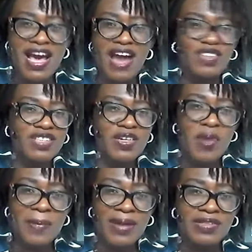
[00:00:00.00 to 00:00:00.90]
How do they go
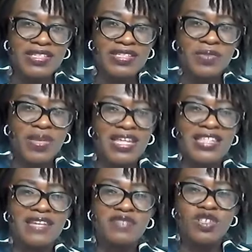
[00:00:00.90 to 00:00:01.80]
about it, whether they've